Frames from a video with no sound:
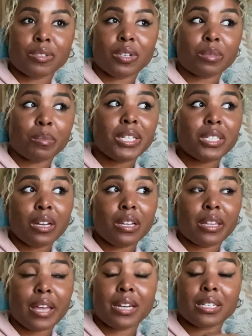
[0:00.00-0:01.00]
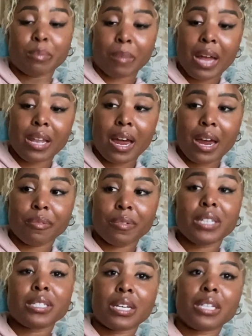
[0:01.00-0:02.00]
So as much that is my life,
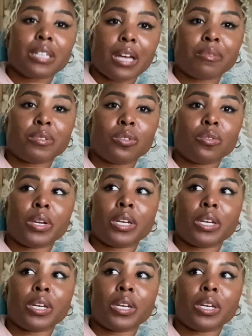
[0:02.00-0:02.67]
it's his life too.